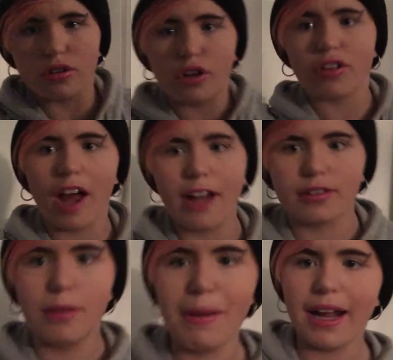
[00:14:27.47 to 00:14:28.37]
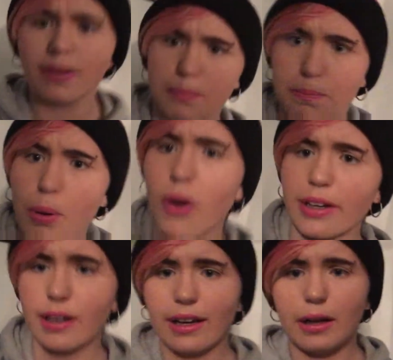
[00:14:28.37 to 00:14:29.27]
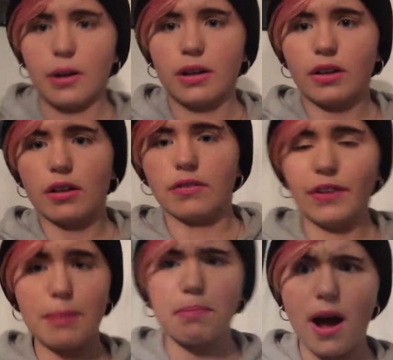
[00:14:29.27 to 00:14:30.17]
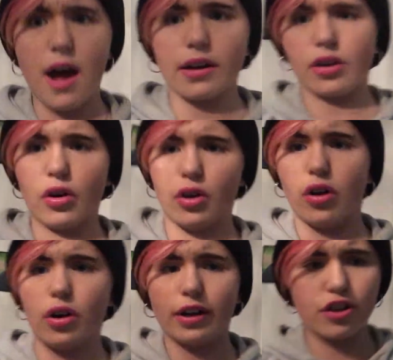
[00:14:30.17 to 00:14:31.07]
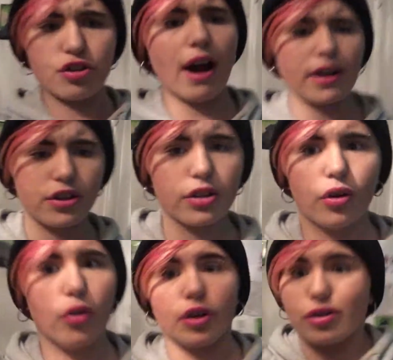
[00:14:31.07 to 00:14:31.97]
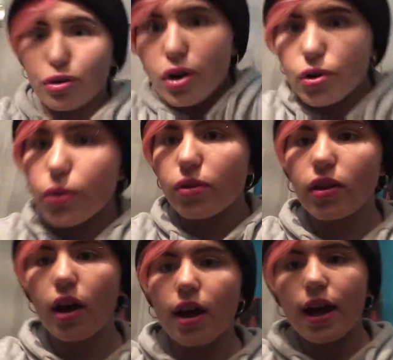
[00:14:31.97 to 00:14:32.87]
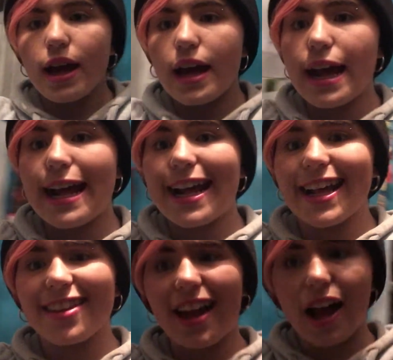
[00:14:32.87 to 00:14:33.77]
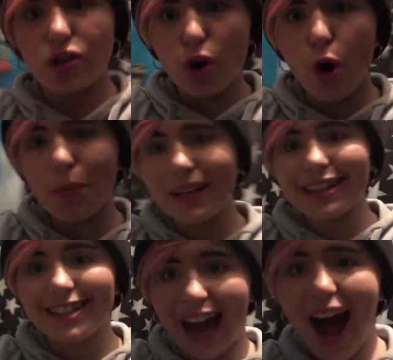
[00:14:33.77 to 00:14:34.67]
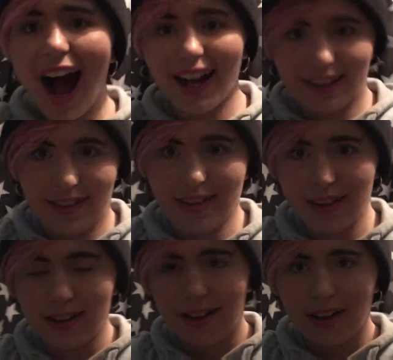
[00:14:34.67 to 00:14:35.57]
because like the main point in a theme park or an attraction or a cruise is that nobody dies